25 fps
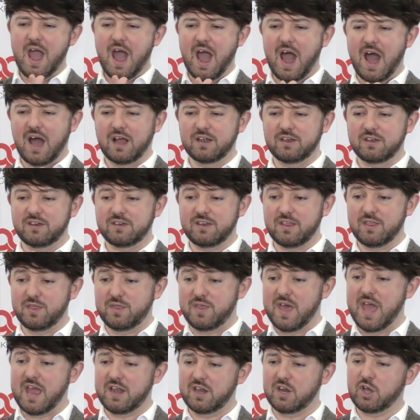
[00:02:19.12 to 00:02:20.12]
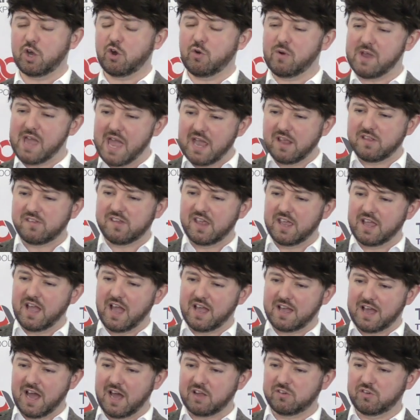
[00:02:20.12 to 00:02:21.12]
and then creating
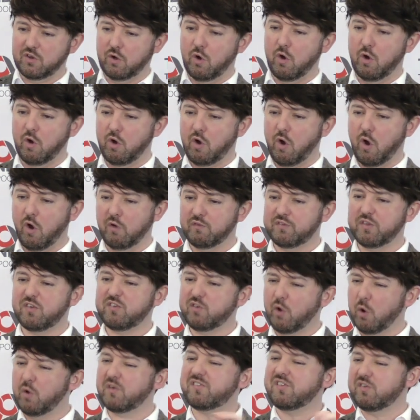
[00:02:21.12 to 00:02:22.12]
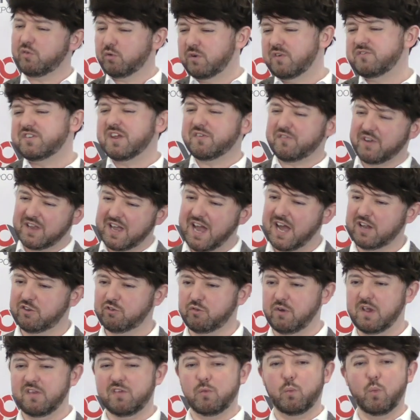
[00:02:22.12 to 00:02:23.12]
a catalogue of the songs in sort of different
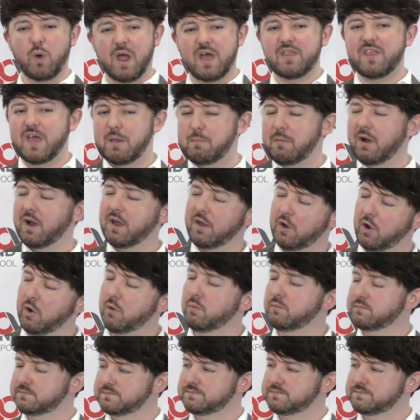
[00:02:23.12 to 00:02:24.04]
categories and where they might go.